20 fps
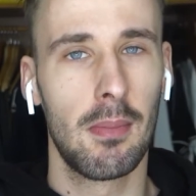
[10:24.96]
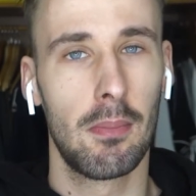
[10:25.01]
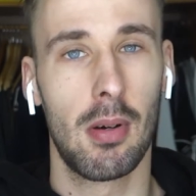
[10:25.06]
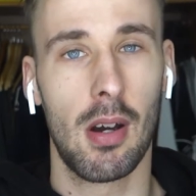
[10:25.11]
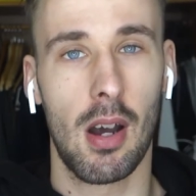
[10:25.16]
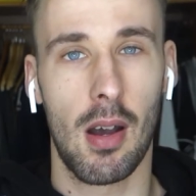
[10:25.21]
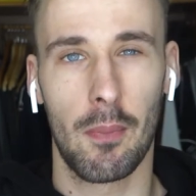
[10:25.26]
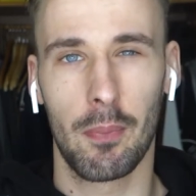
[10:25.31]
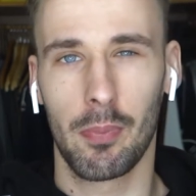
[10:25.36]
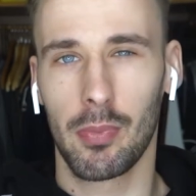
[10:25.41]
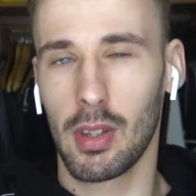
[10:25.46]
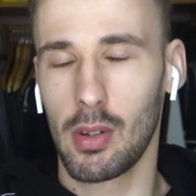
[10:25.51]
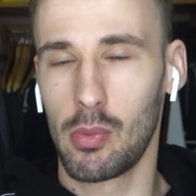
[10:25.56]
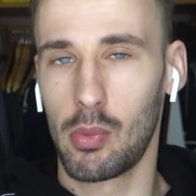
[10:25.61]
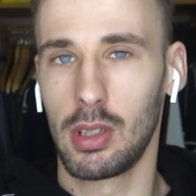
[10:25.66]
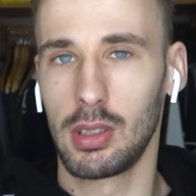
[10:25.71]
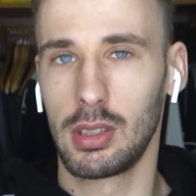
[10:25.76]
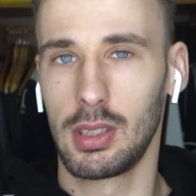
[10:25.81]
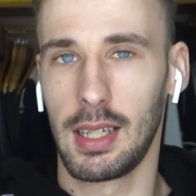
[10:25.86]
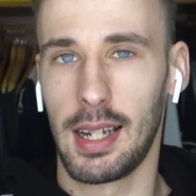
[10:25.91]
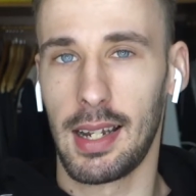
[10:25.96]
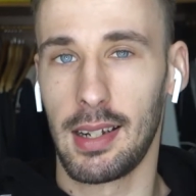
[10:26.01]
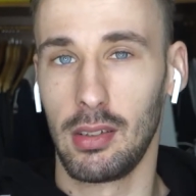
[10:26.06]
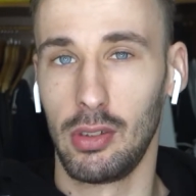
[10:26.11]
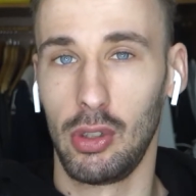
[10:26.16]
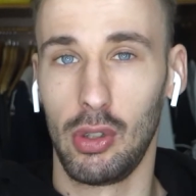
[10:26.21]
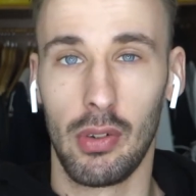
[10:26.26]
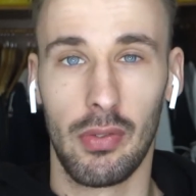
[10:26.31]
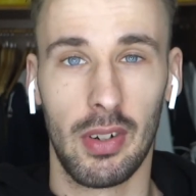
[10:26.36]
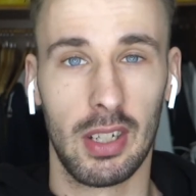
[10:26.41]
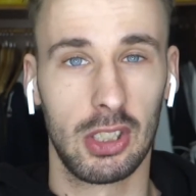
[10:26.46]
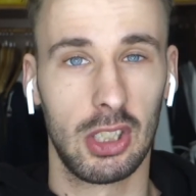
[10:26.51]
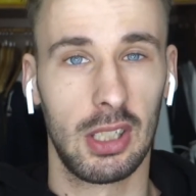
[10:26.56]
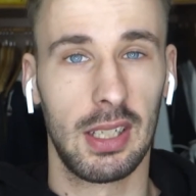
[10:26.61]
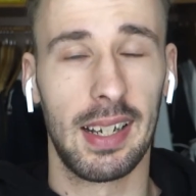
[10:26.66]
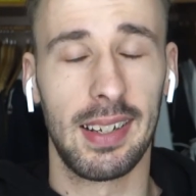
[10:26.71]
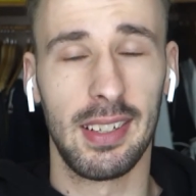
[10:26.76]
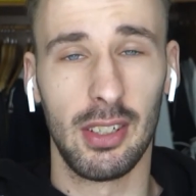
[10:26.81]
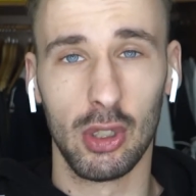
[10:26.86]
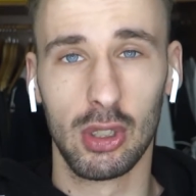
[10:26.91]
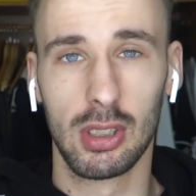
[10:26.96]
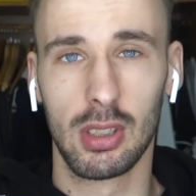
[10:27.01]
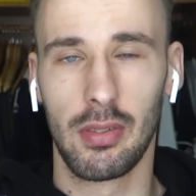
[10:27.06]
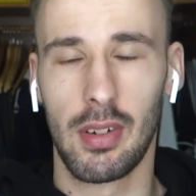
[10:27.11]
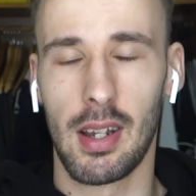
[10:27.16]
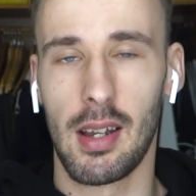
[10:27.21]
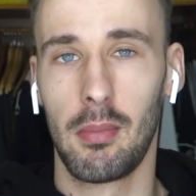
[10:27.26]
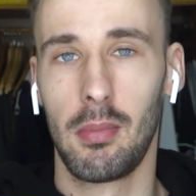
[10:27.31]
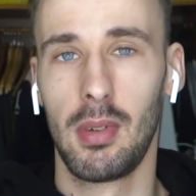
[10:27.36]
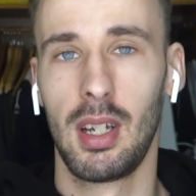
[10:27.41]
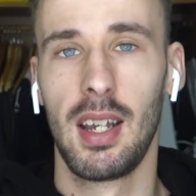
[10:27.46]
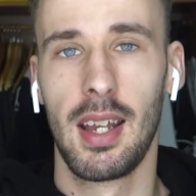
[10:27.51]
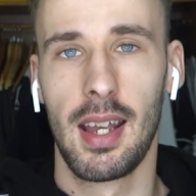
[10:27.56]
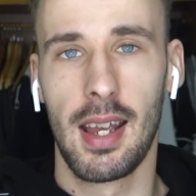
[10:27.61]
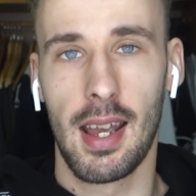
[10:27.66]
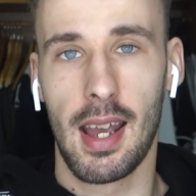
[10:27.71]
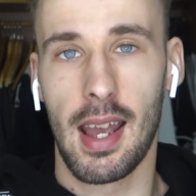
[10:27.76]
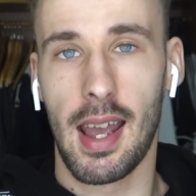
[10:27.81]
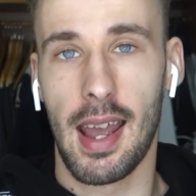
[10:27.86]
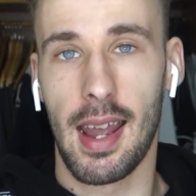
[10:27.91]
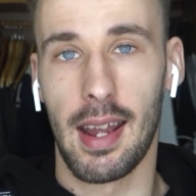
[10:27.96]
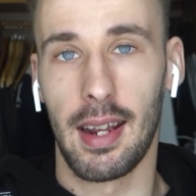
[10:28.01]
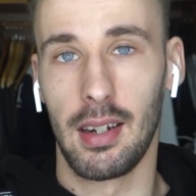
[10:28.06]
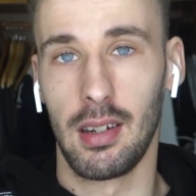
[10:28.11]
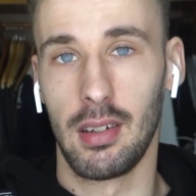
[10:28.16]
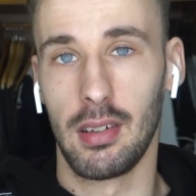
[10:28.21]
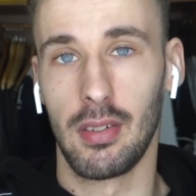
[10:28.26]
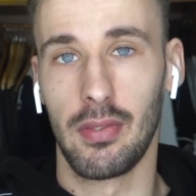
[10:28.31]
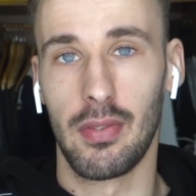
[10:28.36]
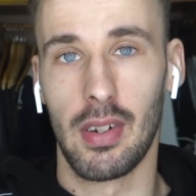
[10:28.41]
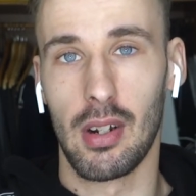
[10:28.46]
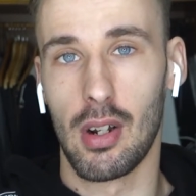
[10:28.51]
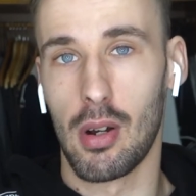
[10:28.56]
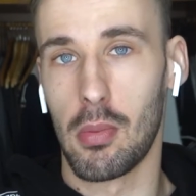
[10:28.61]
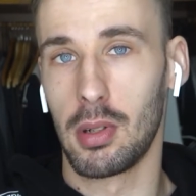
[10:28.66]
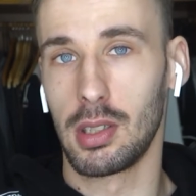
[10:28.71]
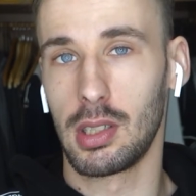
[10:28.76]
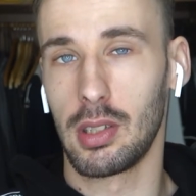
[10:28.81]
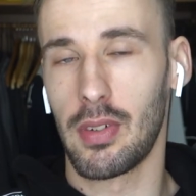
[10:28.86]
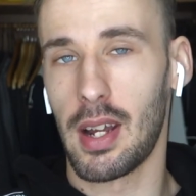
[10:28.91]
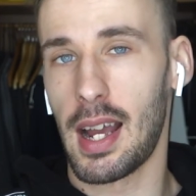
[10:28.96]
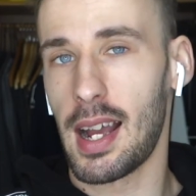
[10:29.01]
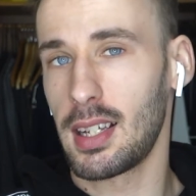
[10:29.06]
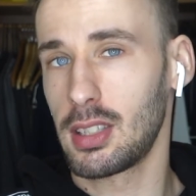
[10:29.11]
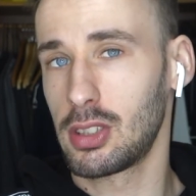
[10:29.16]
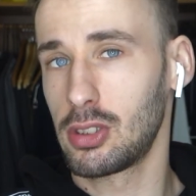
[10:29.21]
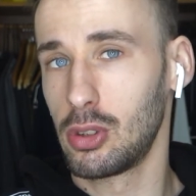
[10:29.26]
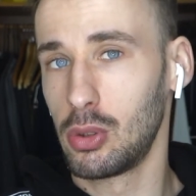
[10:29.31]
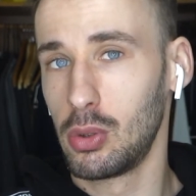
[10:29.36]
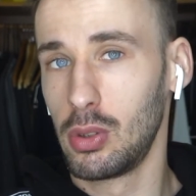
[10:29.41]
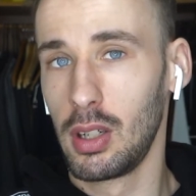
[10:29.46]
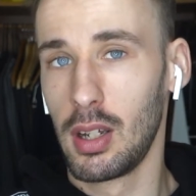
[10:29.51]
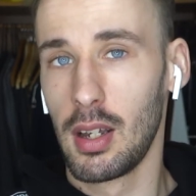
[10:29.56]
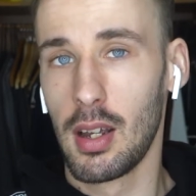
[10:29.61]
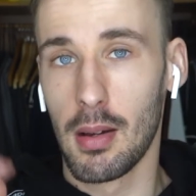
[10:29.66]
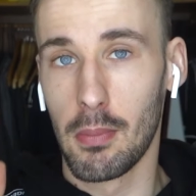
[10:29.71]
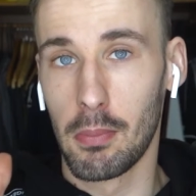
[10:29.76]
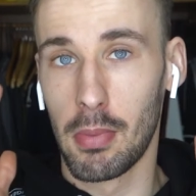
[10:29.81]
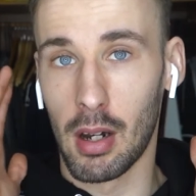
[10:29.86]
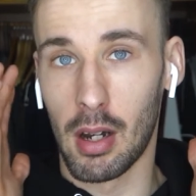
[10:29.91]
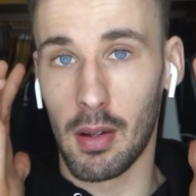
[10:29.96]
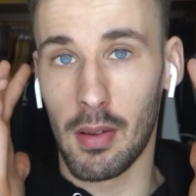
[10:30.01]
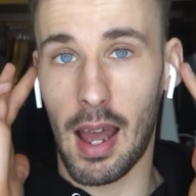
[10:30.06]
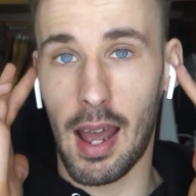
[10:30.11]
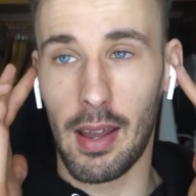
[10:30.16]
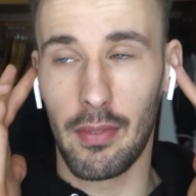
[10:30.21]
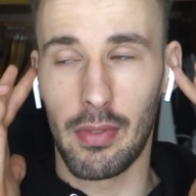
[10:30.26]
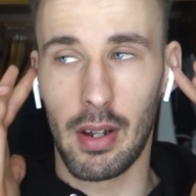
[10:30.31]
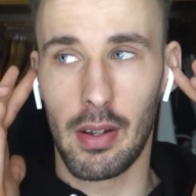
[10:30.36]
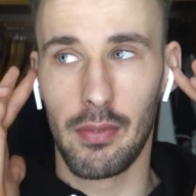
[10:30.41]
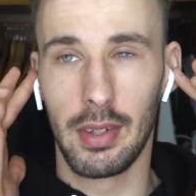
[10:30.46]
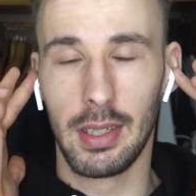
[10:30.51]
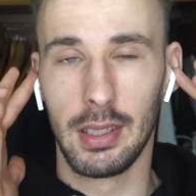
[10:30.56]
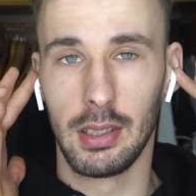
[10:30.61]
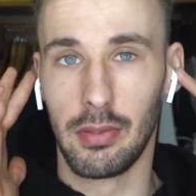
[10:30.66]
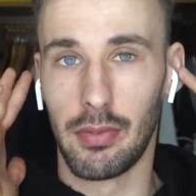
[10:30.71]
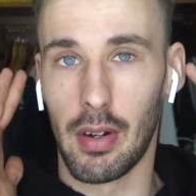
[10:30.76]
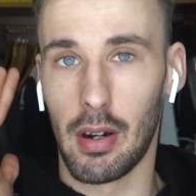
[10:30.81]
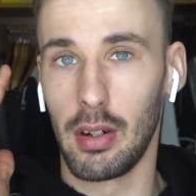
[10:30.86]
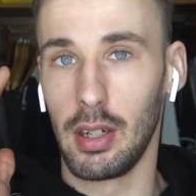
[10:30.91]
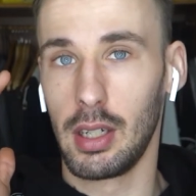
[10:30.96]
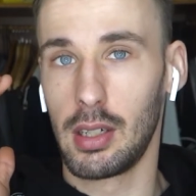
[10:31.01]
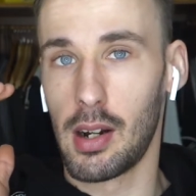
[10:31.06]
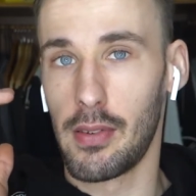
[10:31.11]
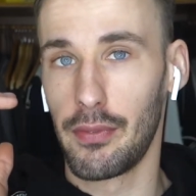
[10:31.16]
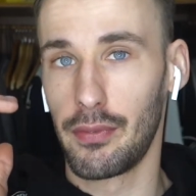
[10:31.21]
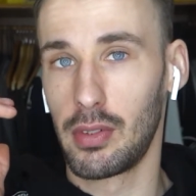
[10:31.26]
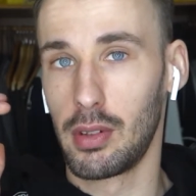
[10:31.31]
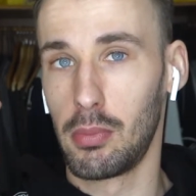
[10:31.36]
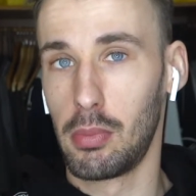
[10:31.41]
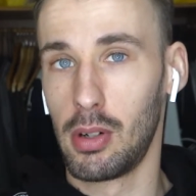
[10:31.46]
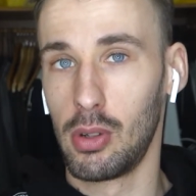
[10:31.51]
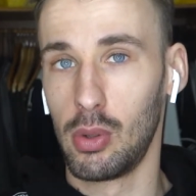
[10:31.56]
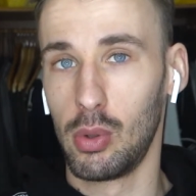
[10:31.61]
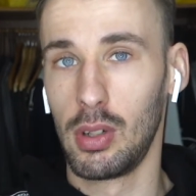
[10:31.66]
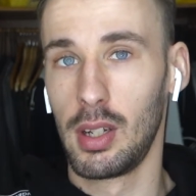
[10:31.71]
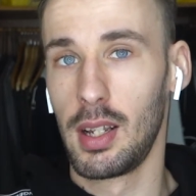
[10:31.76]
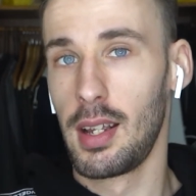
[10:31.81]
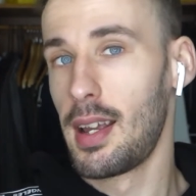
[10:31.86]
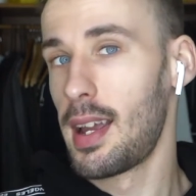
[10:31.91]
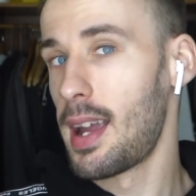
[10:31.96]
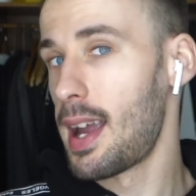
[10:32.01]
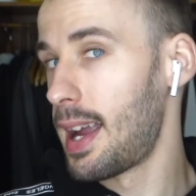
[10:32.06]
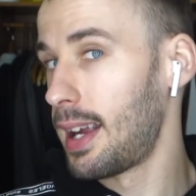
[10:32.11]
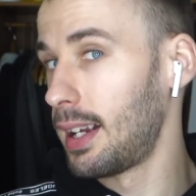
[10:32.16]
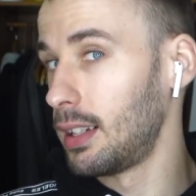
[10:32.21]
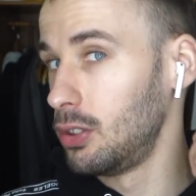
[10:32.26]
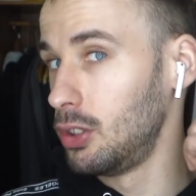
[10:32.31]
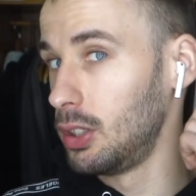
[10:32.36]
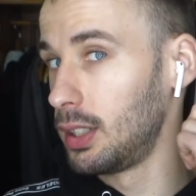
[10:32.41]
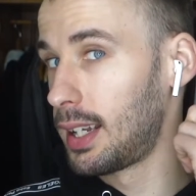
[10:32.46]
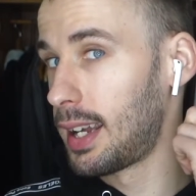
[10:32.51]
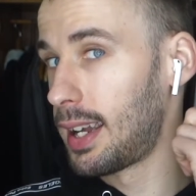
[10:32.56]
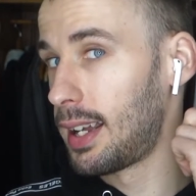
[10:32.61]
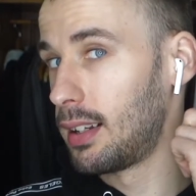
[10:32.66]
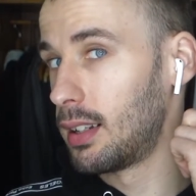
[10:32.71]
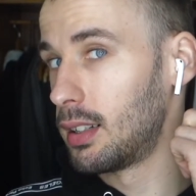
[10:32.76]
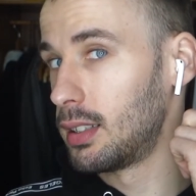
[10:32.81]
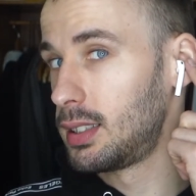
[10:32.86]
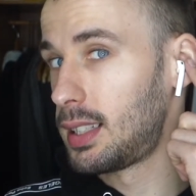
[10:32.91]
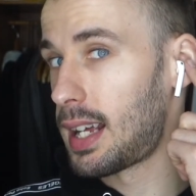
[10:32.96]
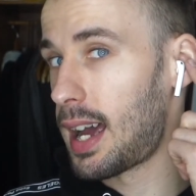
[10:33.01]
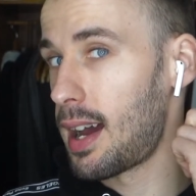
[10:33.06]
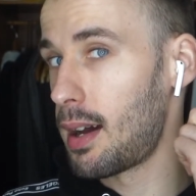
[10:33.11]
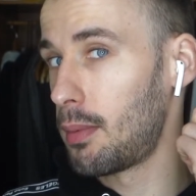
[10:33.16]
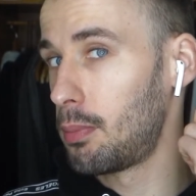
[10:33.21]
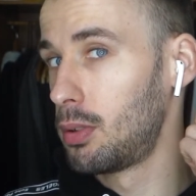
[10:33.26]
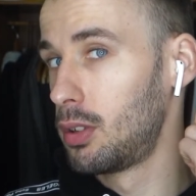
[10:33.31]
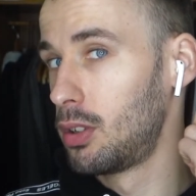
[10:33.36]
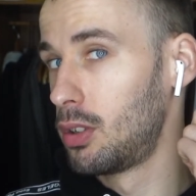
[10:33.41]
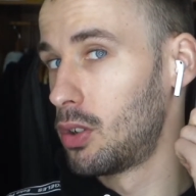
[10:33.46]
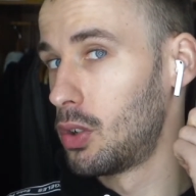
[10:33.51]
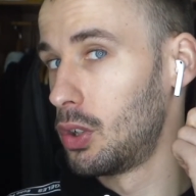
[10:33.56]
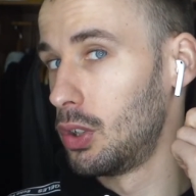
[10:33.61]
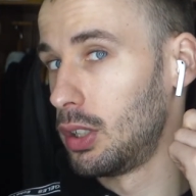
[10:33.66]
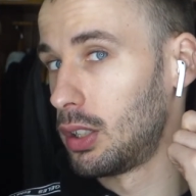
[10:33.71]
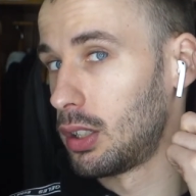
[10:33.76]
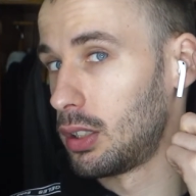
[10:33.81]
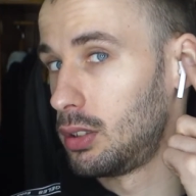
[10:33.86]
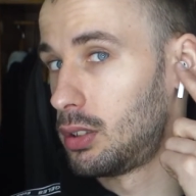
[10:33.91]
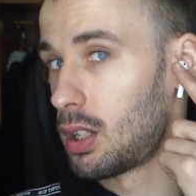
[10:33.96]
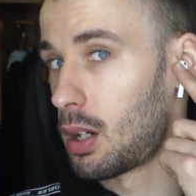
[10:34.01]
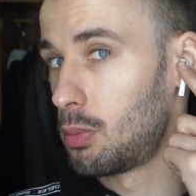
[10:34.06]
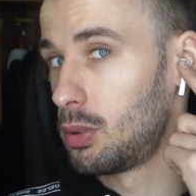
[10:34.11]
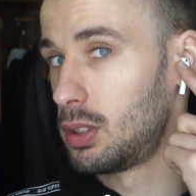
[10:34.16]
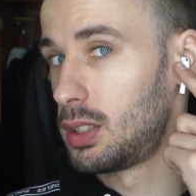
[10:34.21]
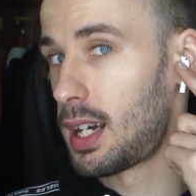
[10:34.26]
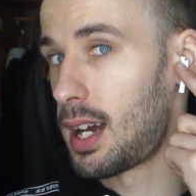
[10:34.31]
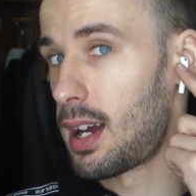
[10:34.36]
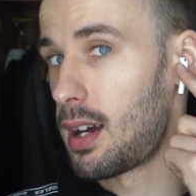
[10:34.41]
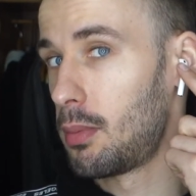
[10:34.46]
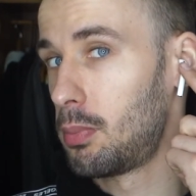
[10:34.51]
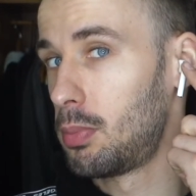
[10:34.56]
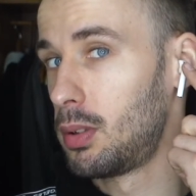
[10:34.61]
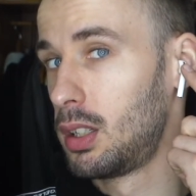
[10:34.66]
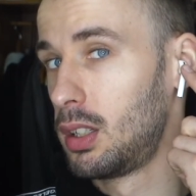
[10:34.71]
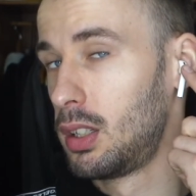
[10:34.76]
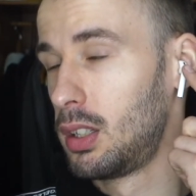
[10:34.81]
but once again you eventually get used to them and they're not much of a hassle. But I find these very comfortable, and you can tap or you can double tap